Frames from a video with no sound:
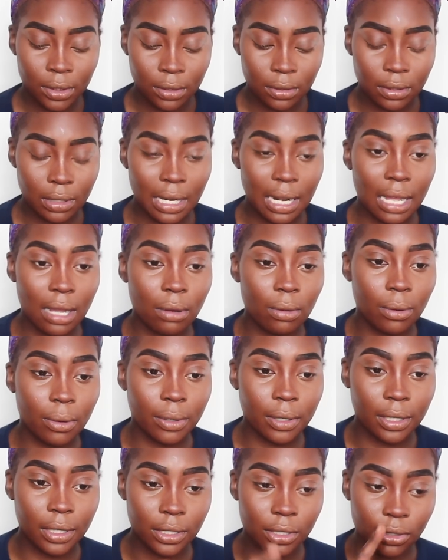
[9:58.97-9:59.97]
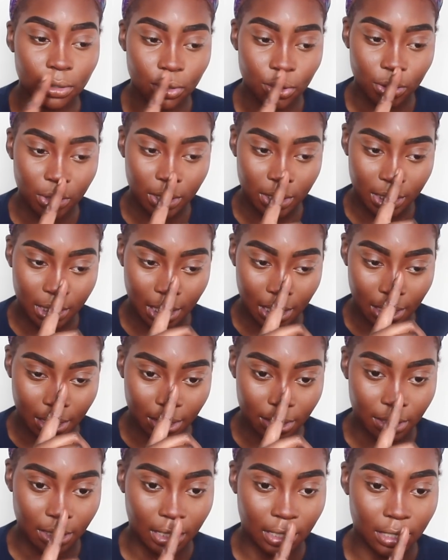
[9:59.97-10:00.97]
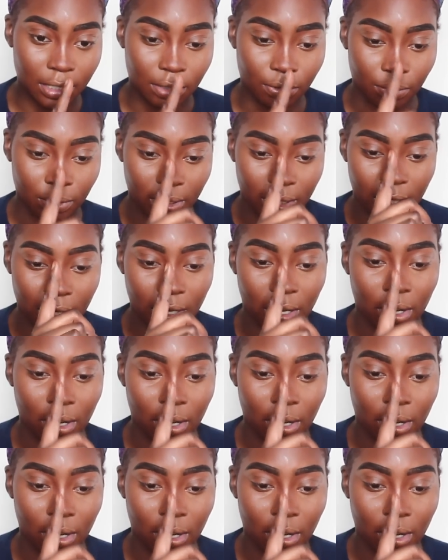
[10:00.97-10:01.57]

So Now what we're gonna do is, you can see that there's like this really